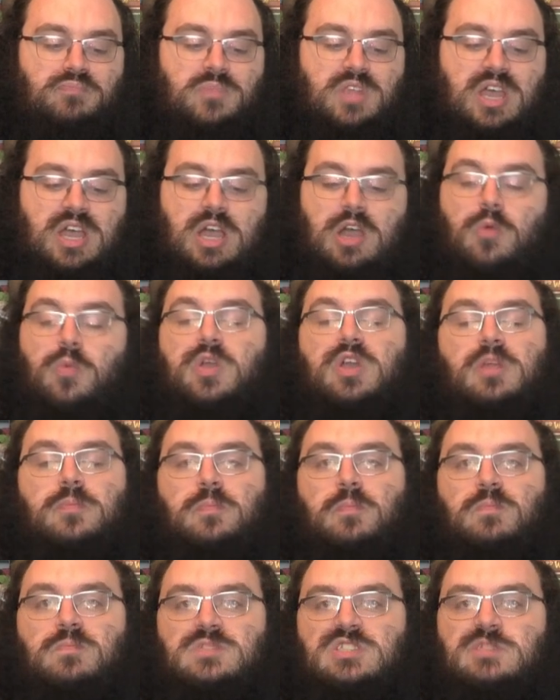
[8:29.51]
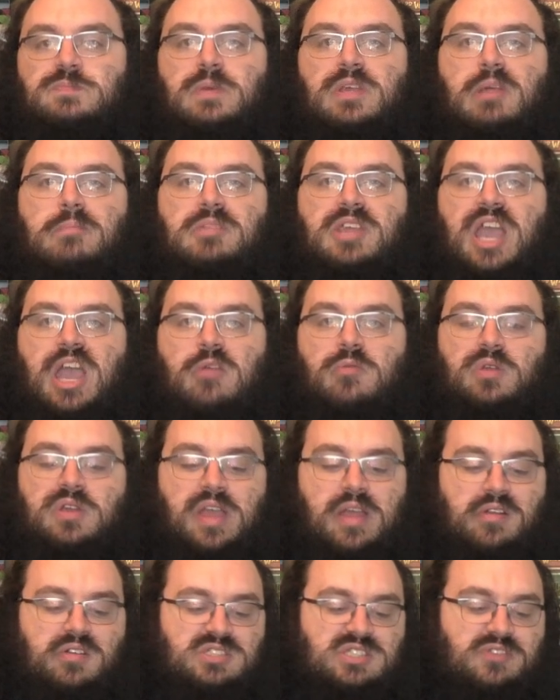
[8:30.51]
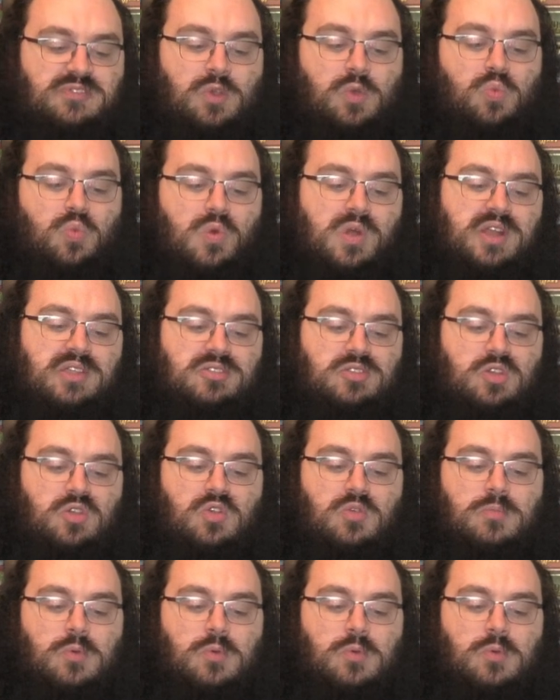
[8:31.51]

Uh, we could speed up the hour counters if we wanted to,